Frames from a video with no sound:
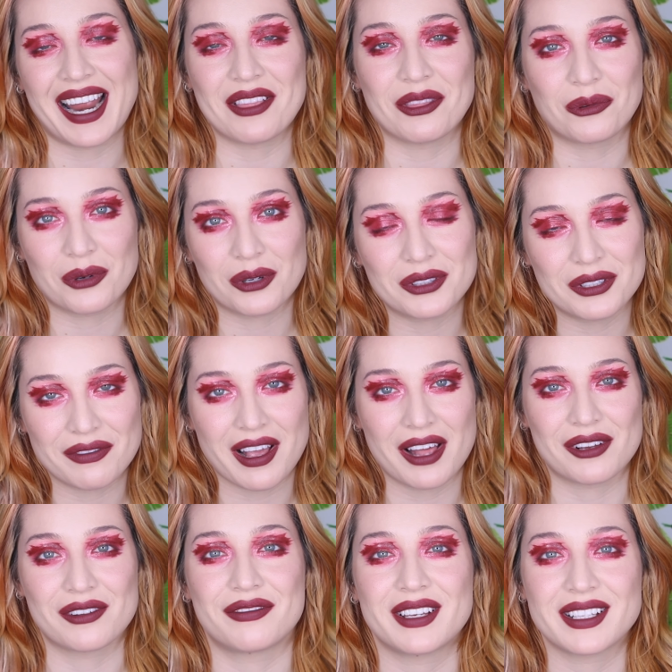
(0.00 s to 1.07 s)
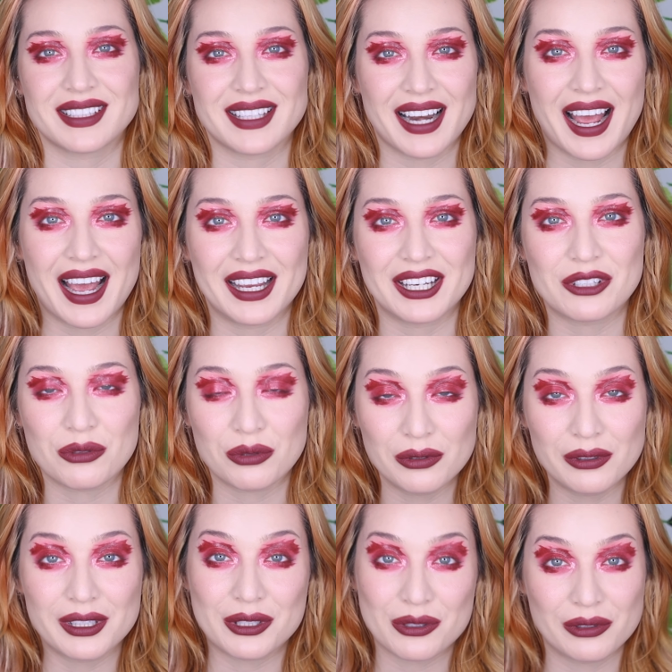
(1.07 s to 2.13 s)
and the world of Colorfix that I
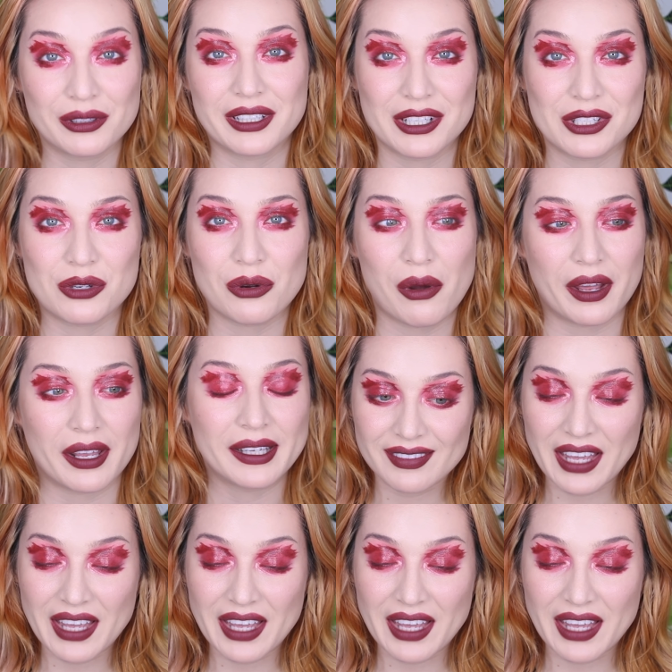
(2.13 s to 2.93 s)
truly, truly enjoy.